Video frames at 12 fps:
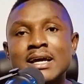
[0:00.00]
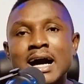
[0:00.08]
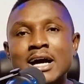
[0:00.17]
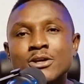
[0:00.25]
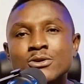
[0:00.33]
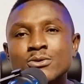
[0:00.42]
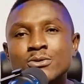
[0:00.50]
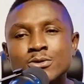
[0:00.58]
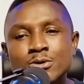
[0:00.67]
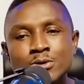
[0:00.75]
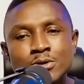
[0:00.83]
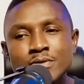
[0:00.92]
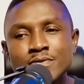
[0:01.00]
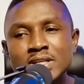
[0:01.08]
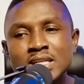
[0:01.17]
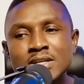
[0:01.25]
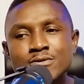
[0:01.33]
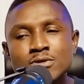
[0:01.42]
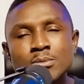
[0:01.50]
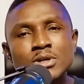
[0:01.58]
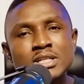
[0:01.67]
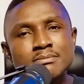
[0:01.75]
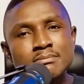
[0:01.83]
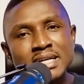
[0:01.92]
And you, even if
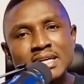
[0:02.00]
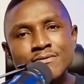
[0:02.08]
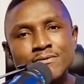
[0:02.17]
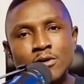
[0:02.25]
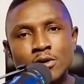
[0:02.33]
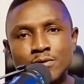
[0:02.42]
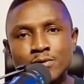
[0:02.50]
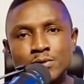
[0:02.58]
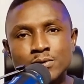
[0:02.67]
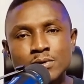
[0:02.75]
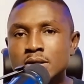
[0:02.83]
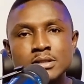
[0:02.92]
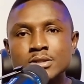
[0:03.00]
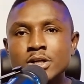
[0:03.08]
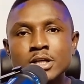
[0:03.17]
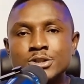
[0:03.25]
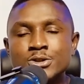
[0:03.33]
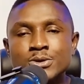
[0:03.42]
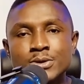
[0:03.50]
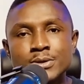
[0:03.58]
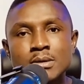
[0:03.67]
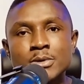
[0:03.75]
somebody is making fun of you, it's not a joke.